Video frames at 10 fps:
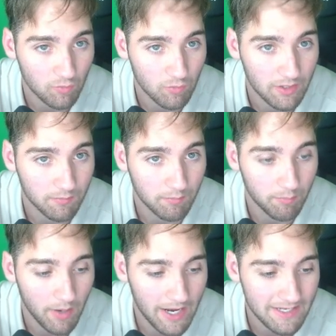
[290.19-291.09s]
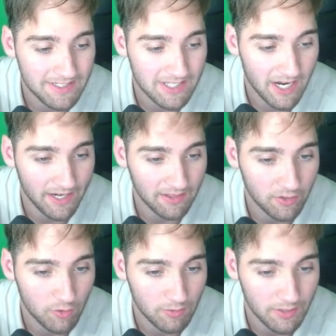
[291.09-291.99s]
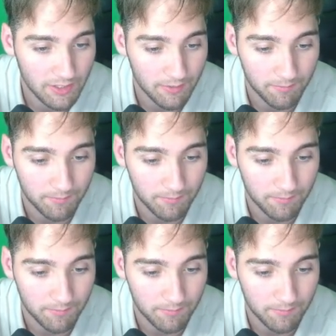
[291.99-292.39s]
what? Buy side liquidity.